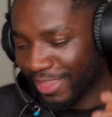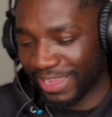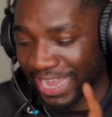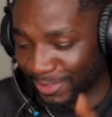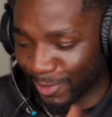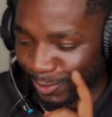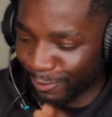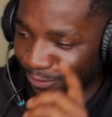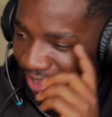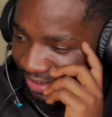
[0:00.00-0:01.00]
You guys go
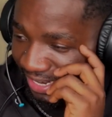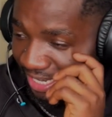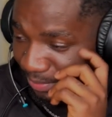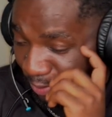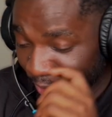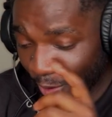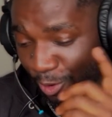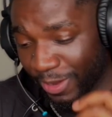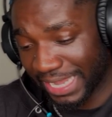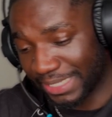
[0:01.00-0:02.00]
too far with this, bro. You
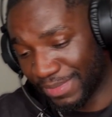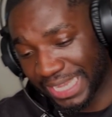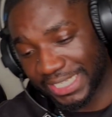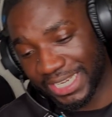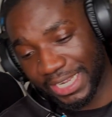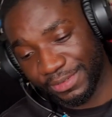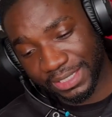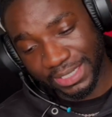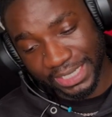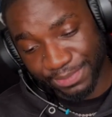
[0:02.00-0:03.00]
know where his magic
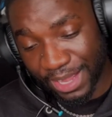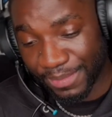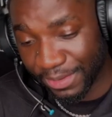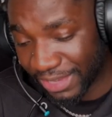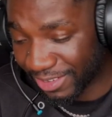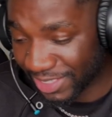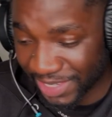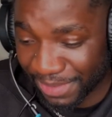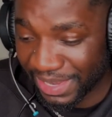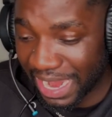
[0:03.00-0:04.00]
lives? His mom lives. I was
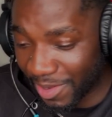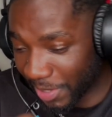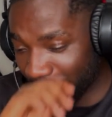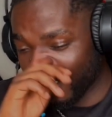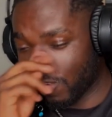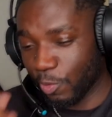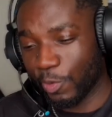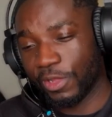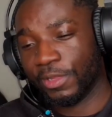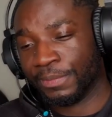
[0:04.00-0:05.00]
gonna be like, okay, cool.